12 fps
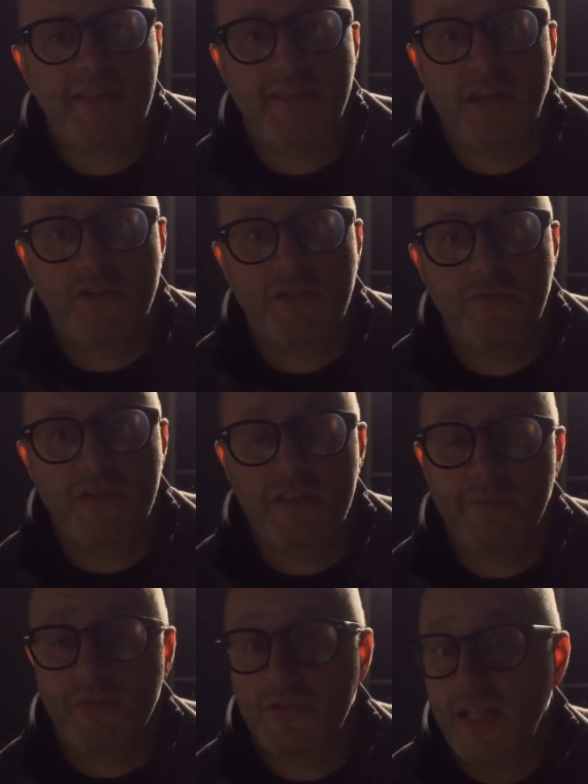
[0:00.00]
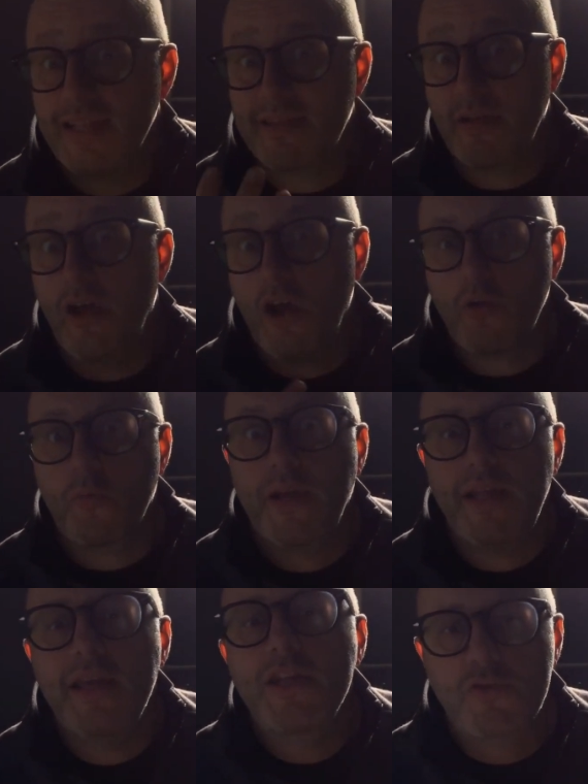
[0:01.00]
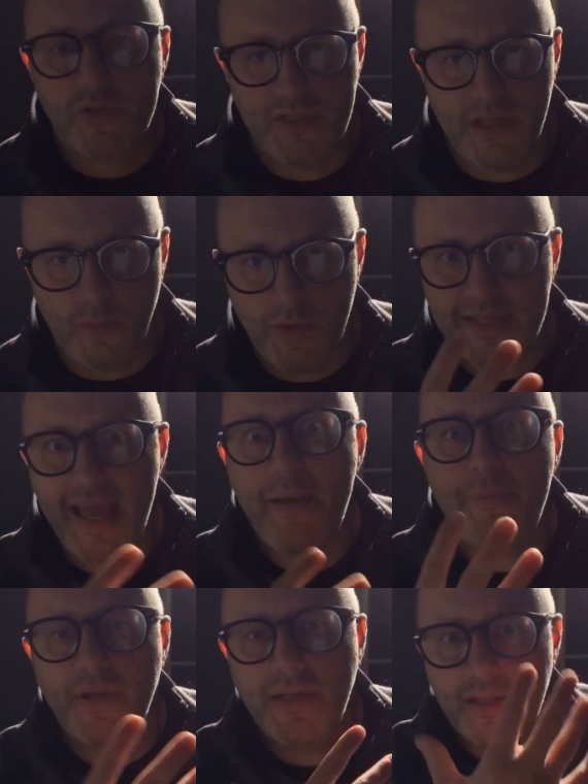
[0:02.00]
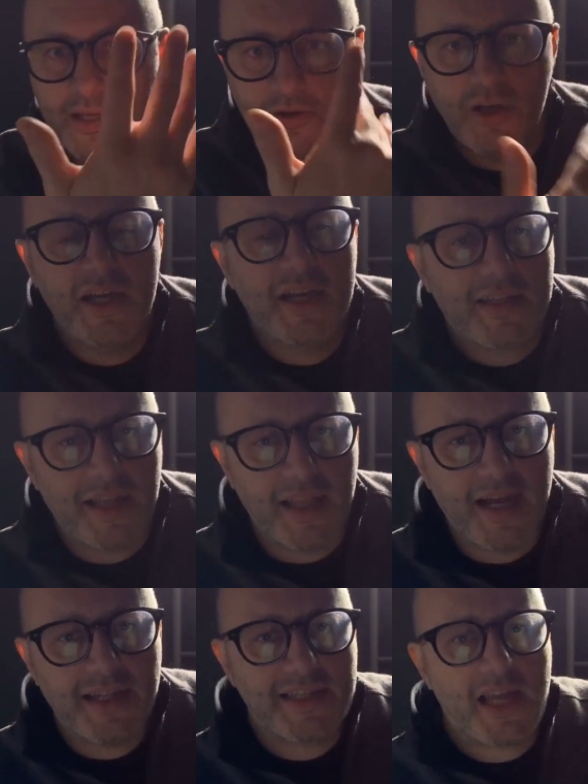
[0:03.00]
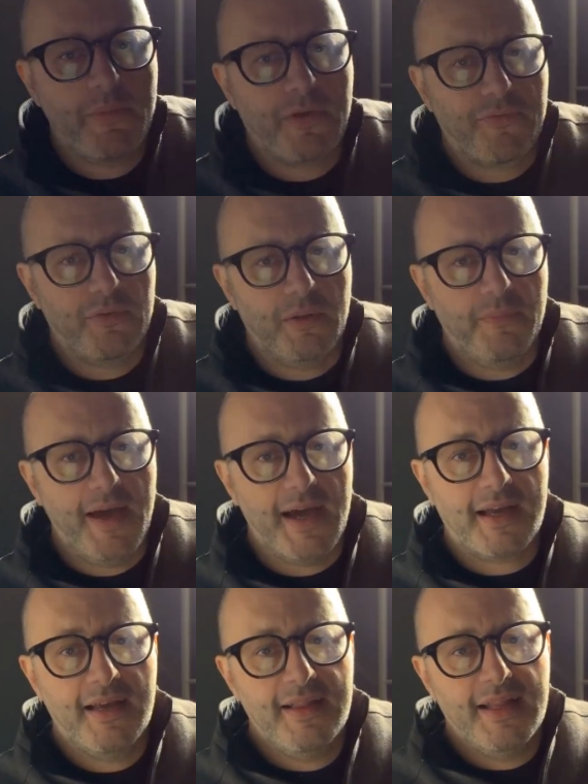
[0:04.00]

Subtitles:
is not so visible. So that's already interesting. What's happening there? The light's coming from the back.